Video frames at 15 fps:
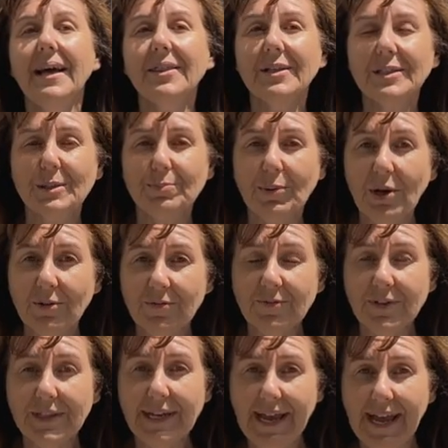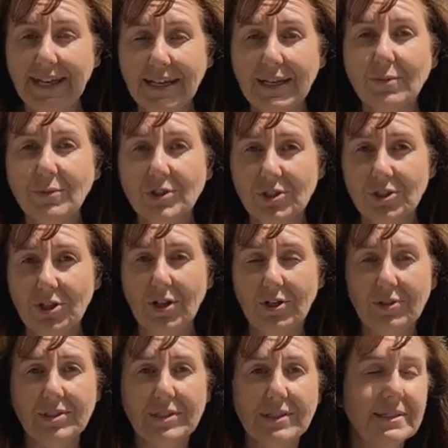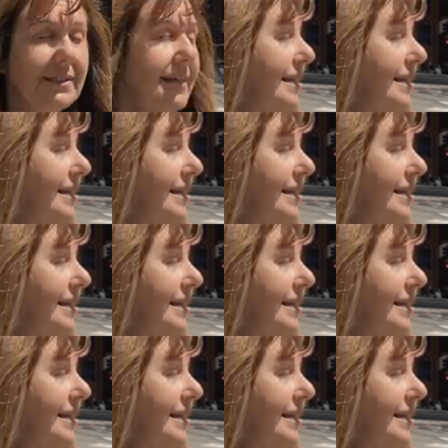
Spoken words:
The spot for the hanging was chosen,